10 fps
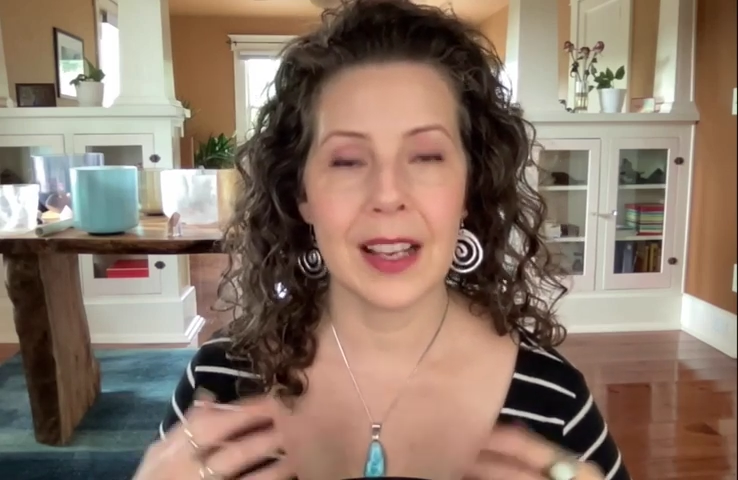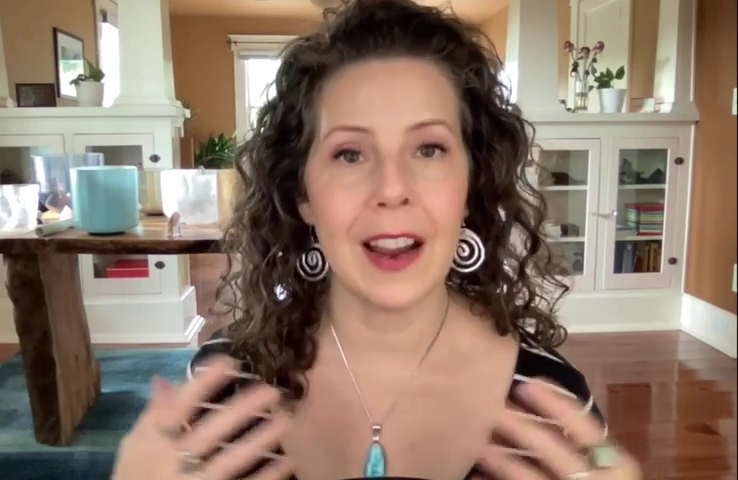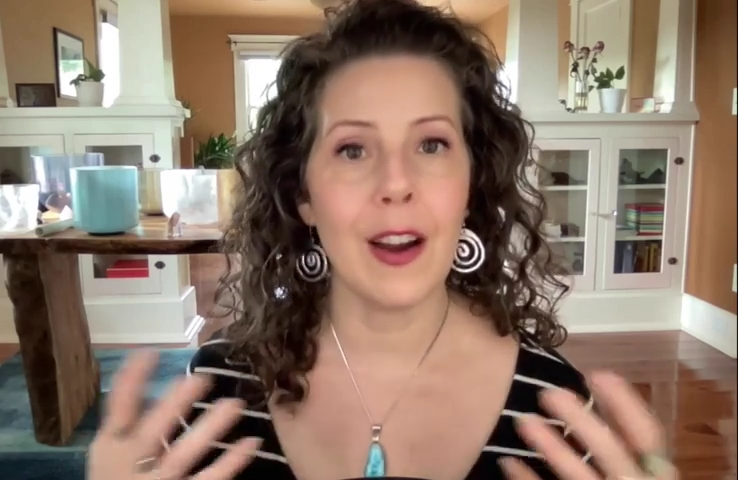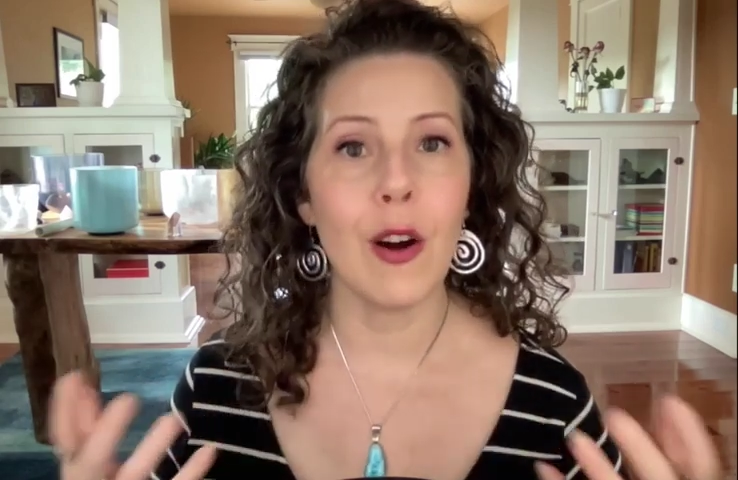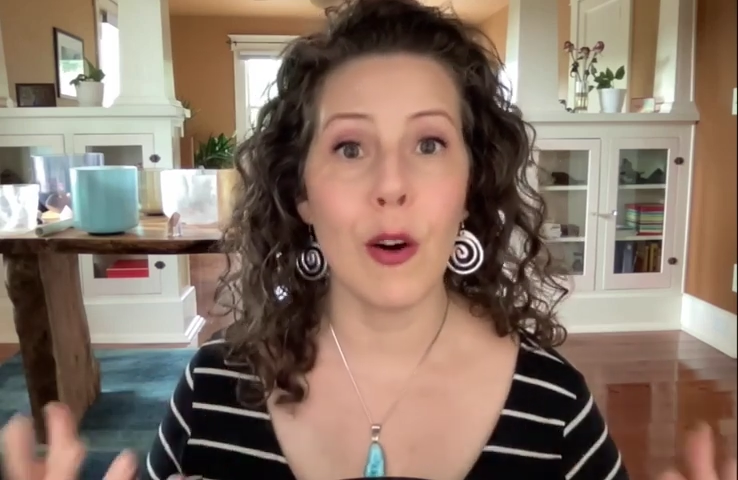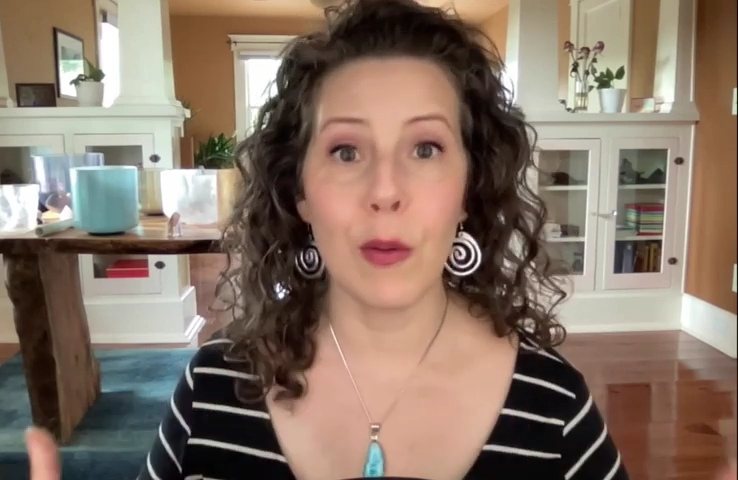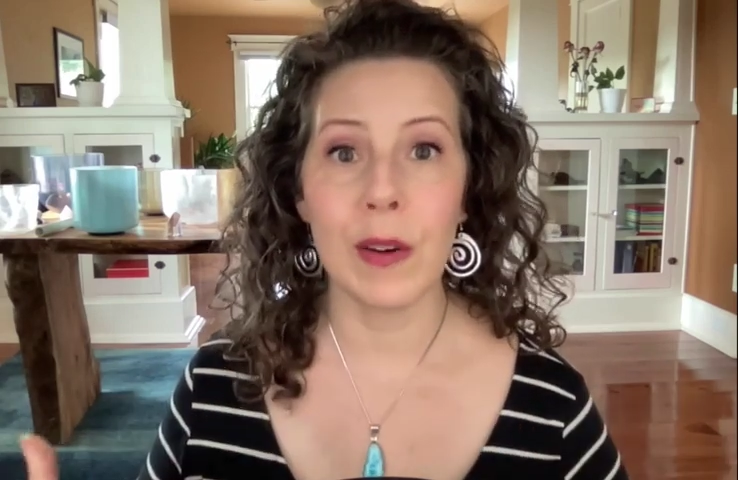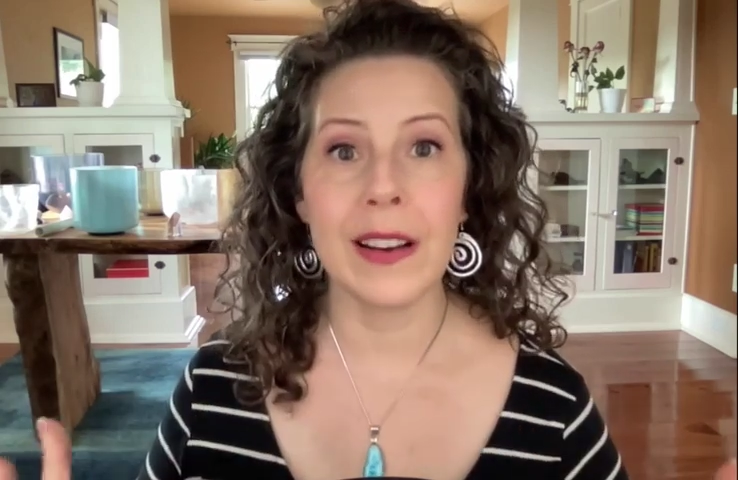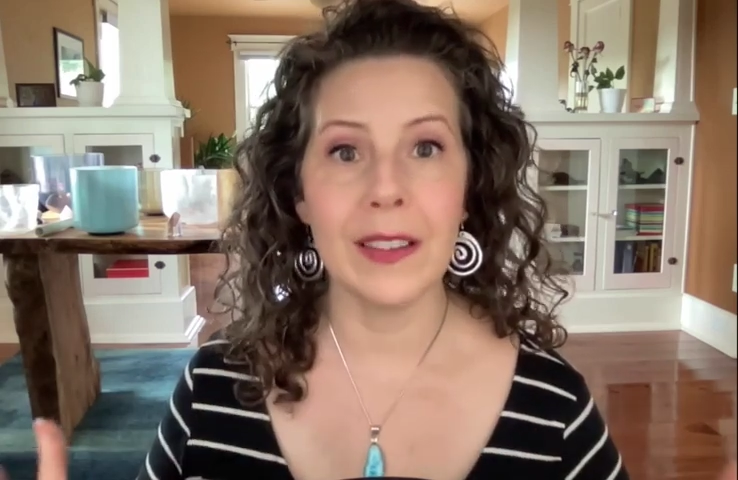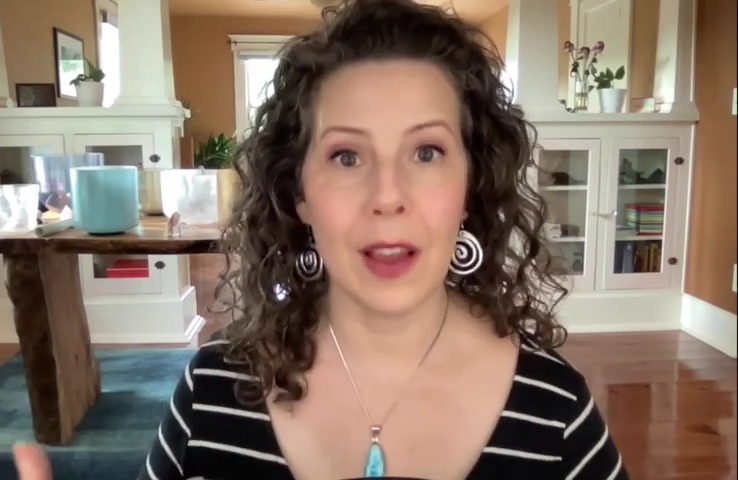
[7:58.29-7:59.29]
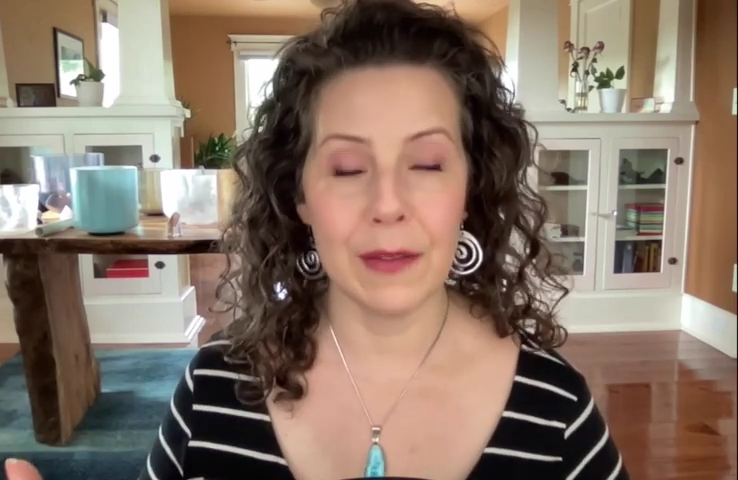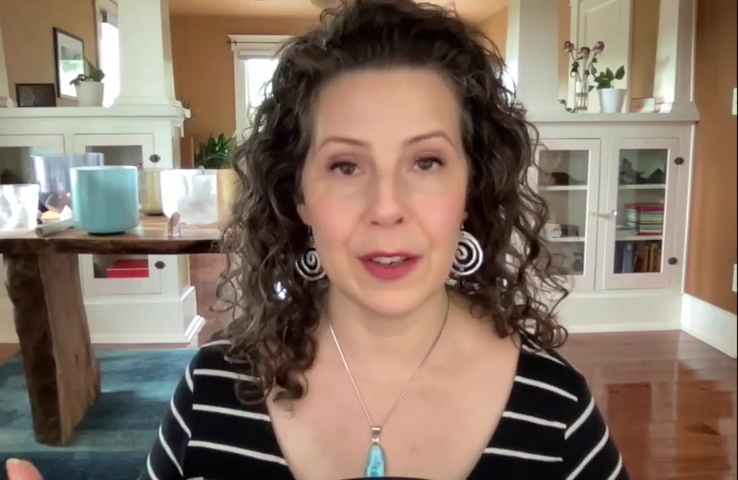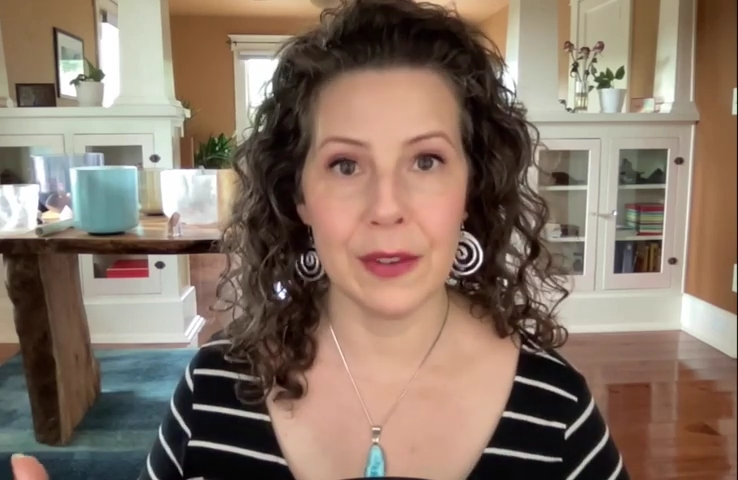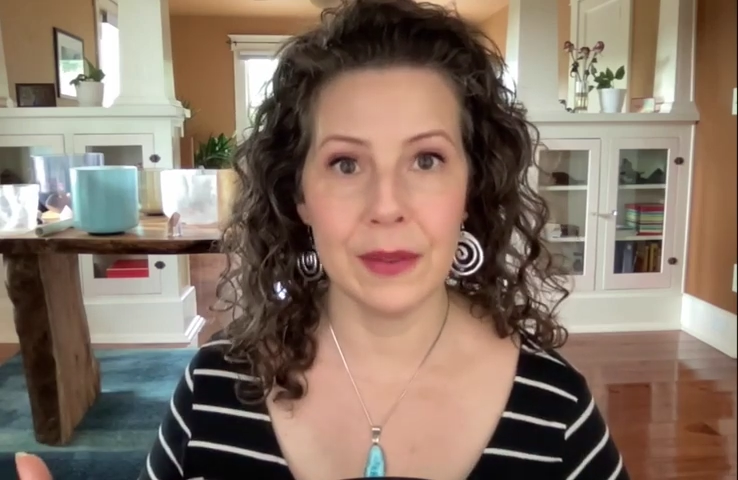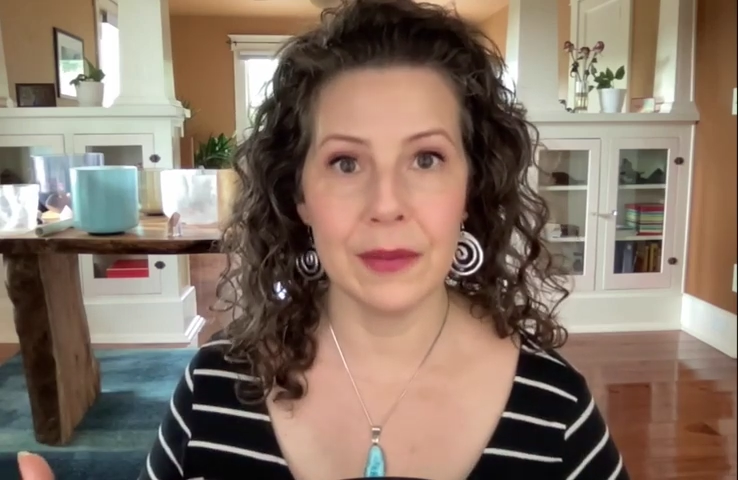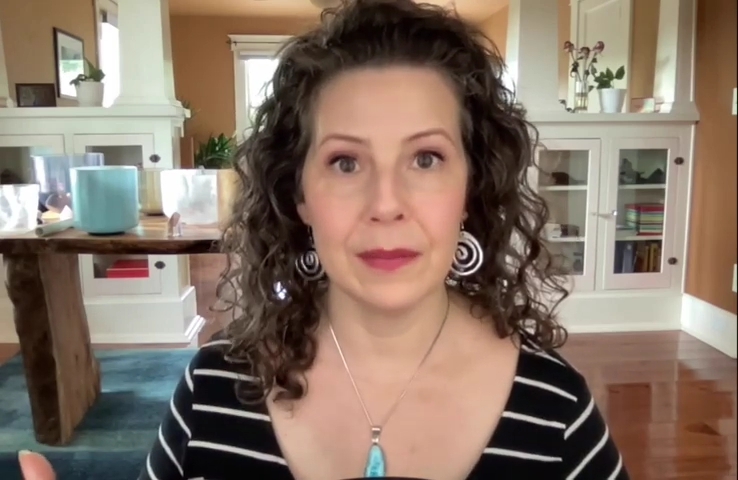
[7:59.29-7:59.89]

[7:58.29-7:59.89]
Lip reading: I already love you.